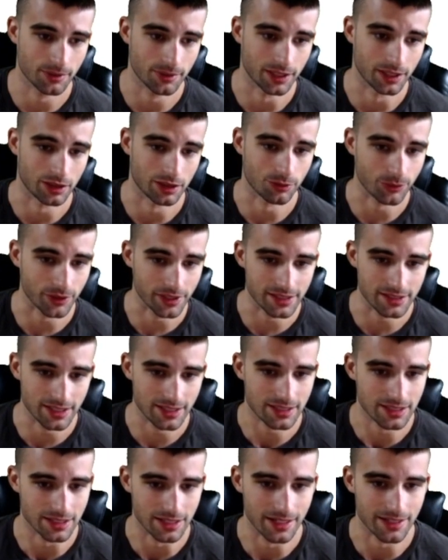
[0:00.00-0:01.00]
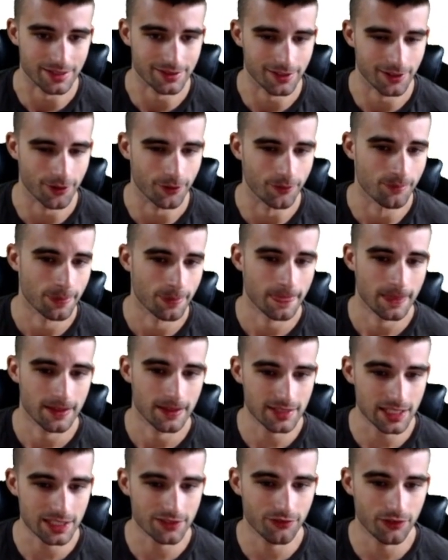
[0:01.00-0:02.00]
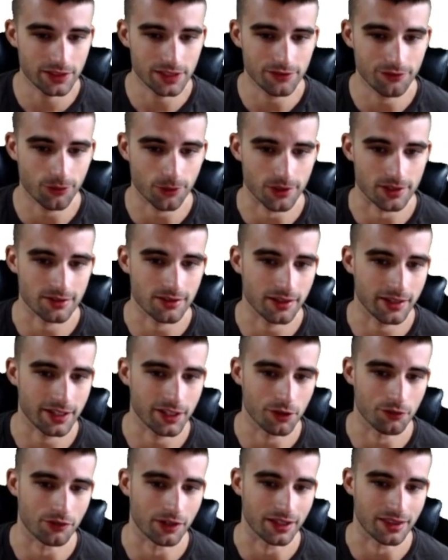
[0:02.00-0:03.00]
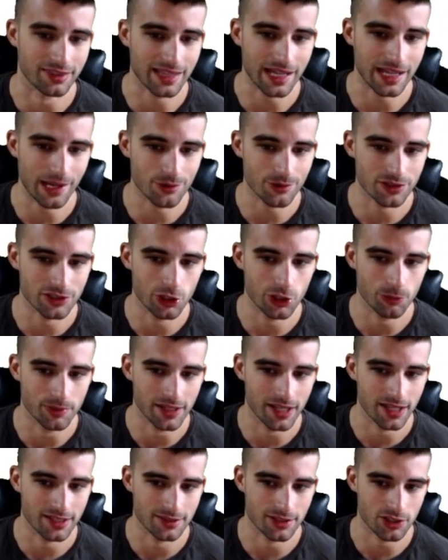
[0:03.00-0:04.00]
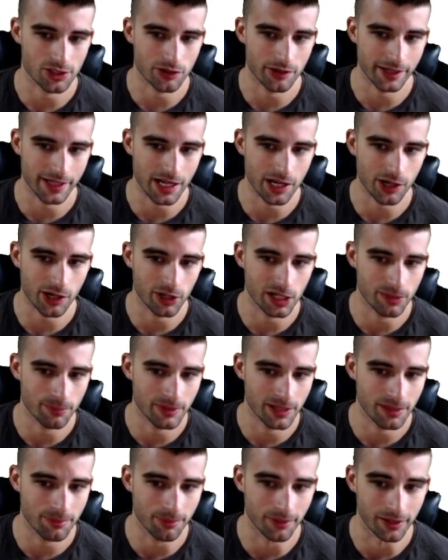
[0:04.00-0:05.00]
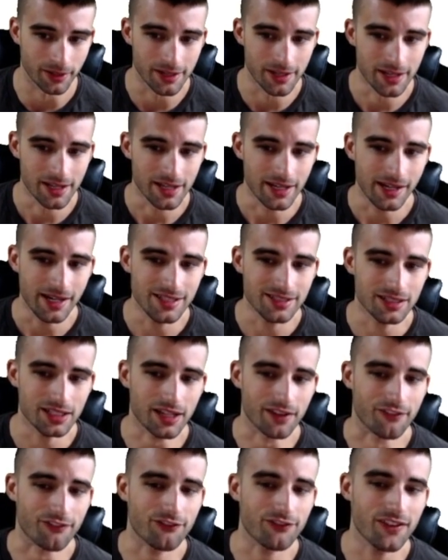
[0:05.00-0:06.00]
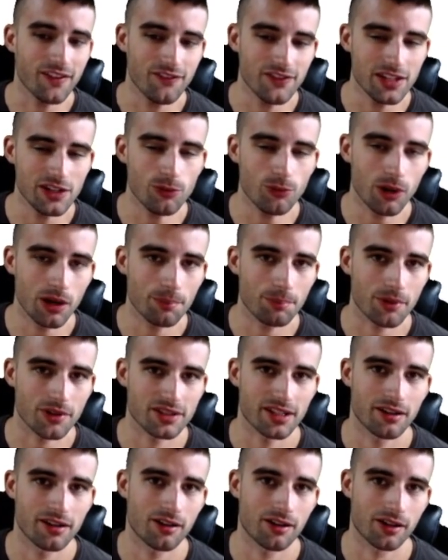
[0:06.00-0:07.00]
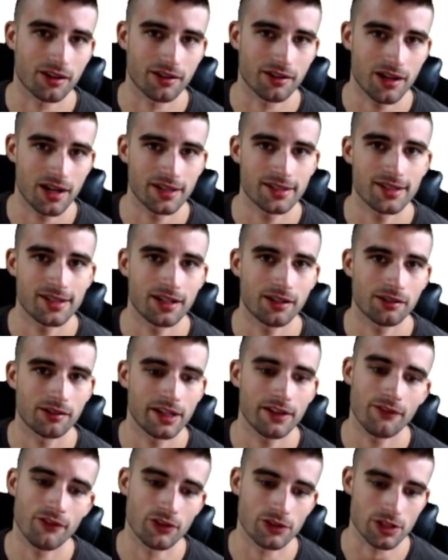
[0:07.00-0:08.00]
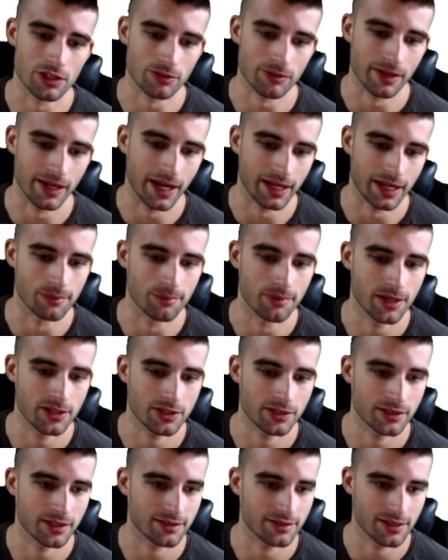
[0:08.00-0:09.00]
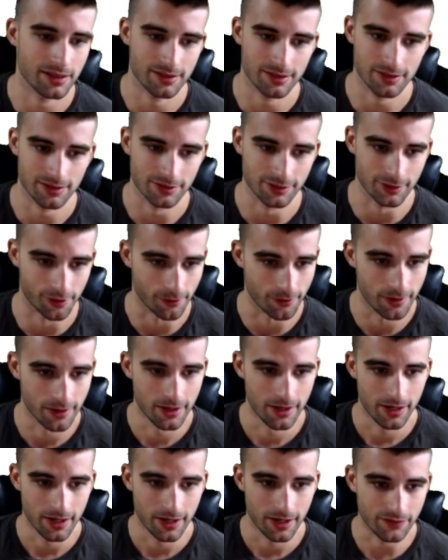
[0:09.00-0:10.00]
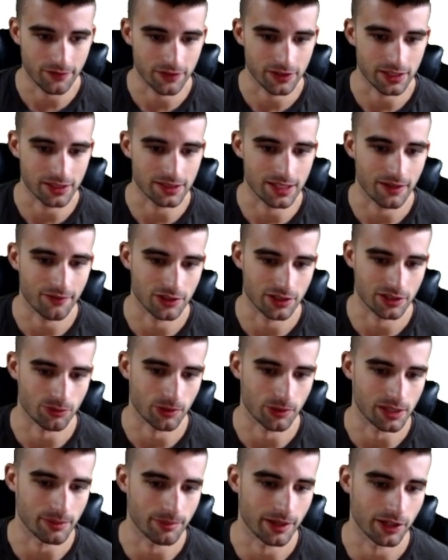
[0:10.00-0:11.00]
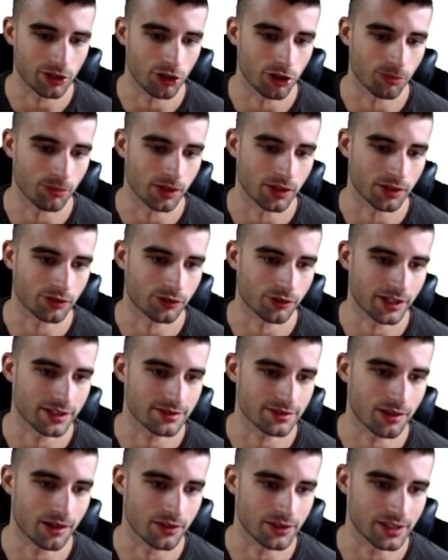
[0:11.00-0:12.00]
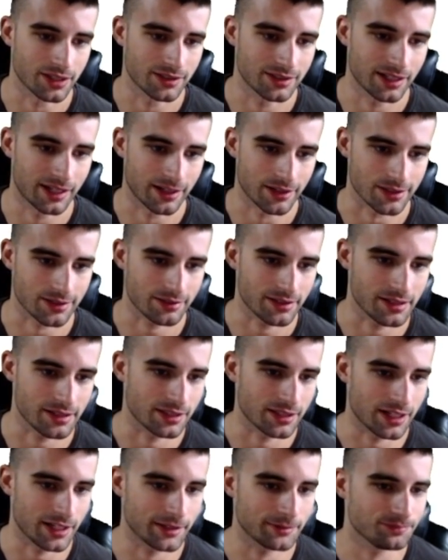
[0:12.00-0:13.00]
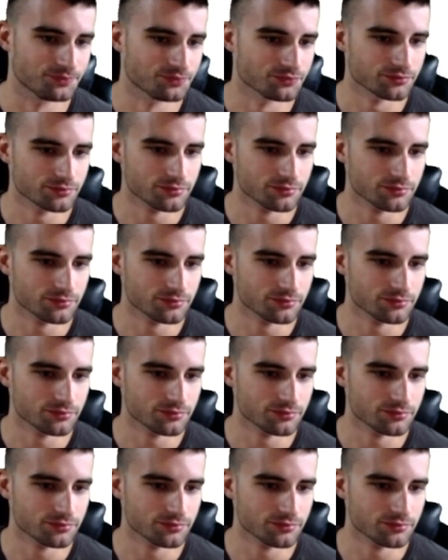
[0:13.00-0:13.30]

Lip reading: with a 360 ISO, 654 slugging, over 1,000 OPS. Does strike out quite a bit, but he's got a 51% hard contact rate versus right-handed pitching this season. So definitely think Devers is one of the better home run threats on the entire slate tonight.